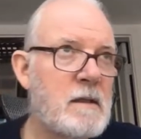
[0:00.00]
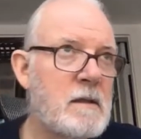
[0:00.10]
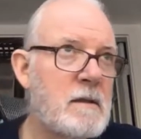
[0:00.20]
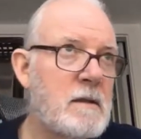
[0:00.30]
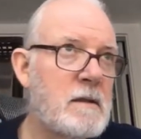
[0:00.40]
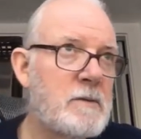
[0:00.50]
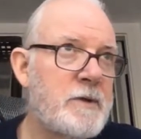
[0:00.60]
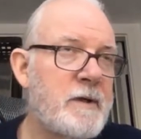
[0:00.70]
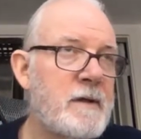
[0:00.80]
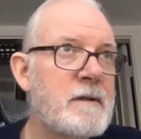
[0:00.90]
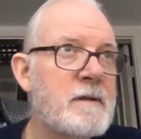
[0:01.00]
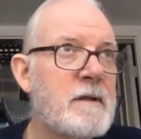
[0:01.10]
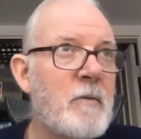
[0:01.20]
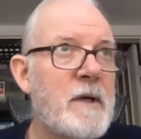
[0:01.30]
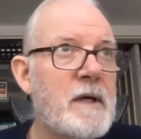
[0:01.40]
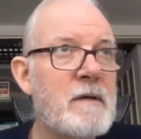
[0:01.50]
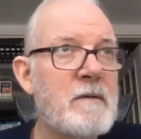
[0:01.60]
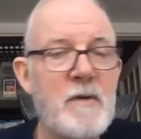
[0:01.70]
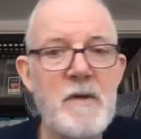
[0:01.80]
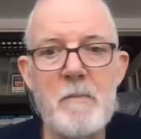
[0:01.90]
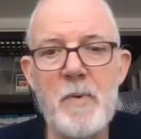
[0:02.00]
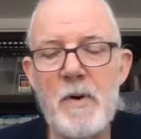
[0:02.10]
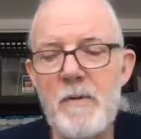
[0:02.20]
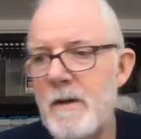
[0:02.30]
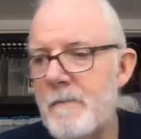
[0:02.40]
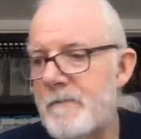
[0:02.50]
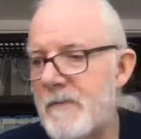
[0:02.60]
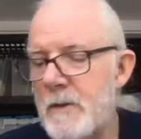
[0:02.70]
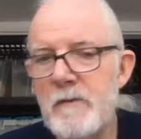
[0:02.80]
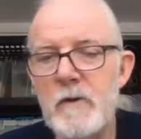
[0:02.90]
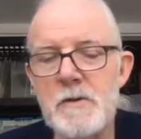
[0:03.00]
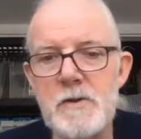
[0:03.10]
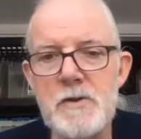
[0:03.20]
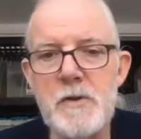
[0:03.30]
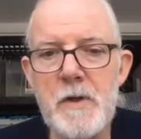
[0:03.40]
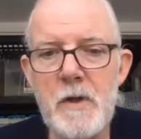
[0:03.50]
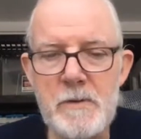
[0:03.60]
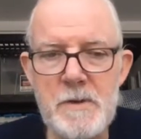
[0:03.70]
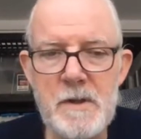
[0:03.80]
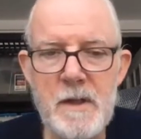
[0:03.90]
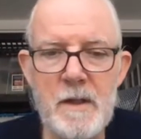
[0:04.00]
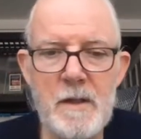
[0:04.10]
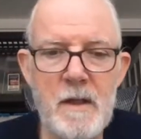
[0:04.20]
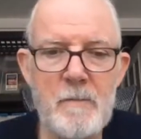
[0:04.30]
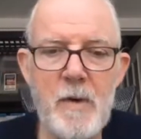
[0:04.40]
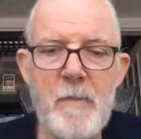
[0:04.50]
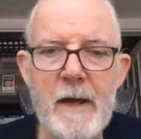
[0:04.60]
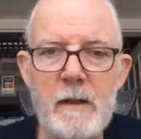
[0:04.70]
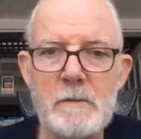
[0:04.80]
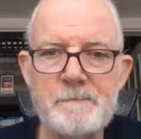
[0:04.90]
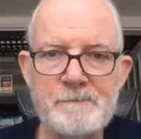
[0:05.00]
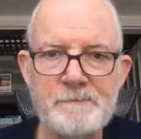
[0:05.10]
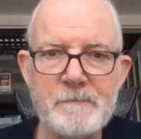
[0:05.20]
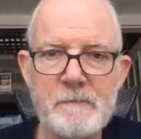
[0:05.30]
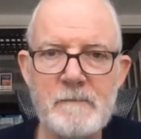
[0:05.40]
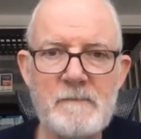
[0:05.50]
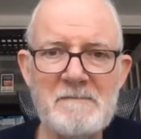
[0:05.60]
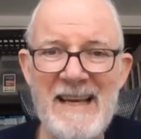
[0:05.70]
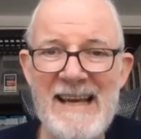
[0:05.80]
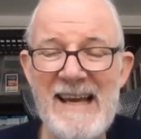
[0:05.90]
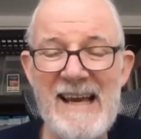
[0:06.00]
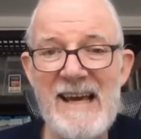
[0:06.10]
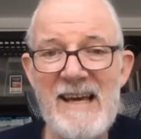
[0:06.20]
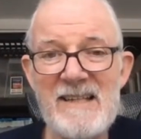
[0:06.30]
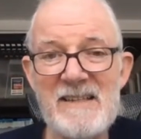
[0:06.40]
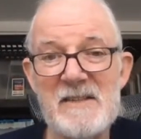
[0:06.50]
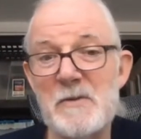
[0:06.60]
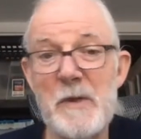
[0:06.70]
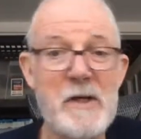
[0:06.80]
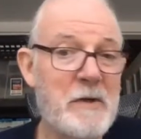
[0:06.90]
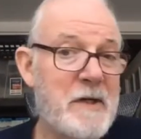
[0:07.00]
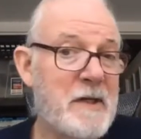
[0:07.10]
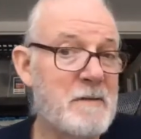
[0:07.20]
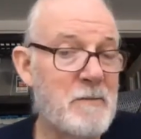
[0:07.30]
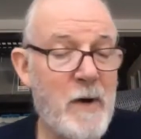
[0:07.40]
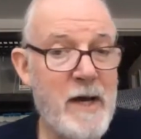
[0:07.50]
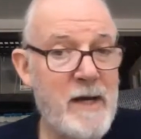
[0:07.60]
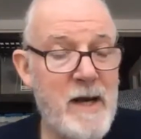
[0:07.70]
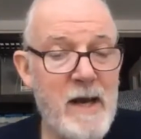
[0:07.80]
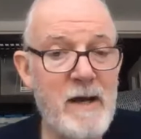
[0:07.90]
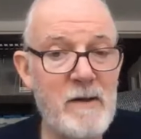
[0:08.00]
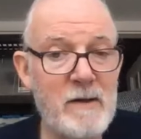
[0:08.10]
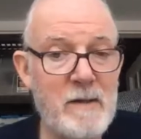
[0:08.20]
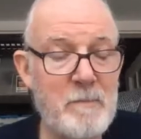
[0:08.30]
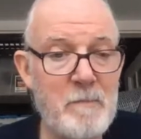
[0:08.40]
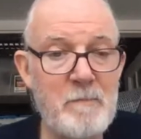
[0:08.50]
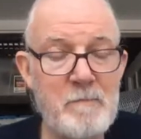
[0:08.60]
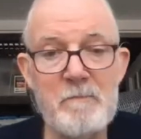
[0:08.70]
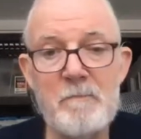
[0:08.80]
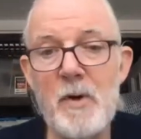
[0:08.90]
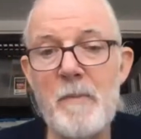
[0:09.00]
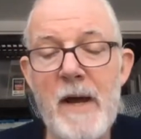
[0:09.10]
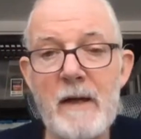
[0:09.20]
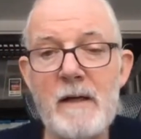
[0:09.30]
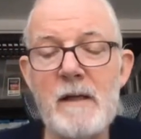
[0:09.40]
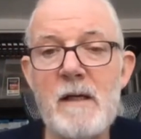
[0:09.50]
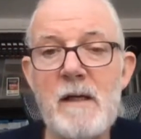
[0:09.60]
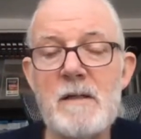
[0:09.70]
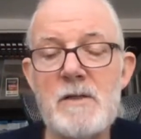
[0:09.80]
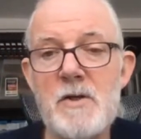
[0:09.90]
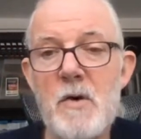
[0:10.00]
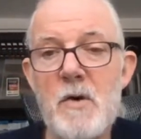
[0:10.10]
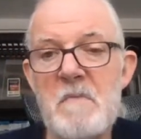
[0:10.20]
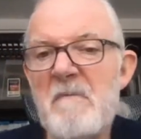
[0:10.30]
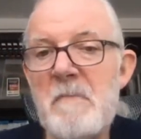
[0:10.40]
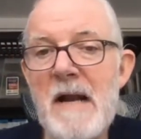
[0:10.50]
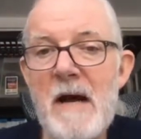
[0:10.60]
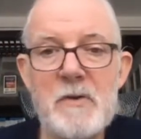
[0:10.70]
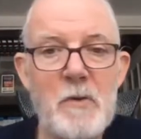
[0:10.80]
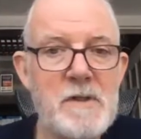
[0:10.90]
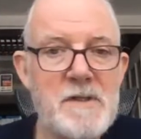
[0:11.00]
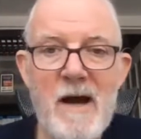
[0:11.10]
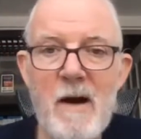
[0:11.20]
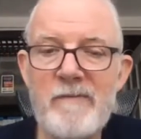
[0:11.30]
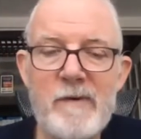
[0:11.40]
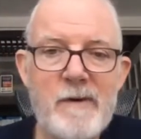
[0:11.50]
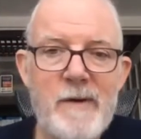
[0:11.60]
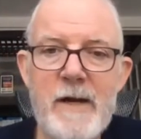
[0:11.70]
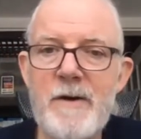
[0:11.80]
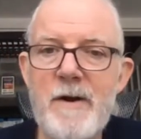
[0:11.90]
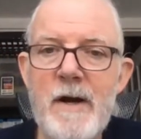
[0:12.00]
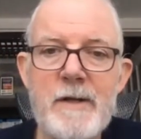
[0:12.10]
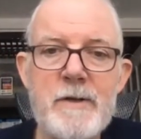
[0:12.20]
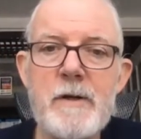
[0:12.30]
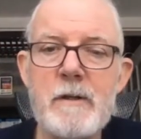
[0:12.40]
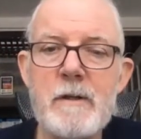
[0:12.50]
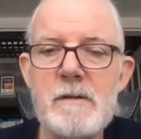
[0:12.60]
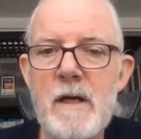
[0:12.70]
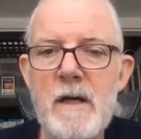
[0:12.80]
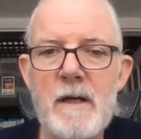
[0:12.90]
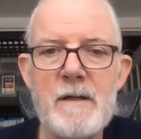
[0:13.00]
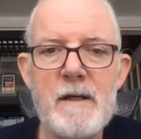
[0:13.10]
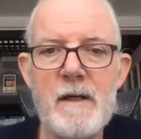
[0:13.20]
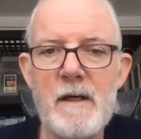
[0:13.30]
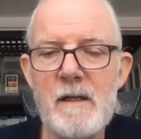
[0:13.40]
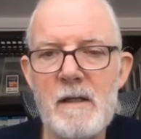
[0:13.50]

uh, oh dear help me, the theme park, the Universal Studios in uh, Burbank. And we don't get rain and hail in Burbank. So they've been outdoors now for eight or nine years and uh,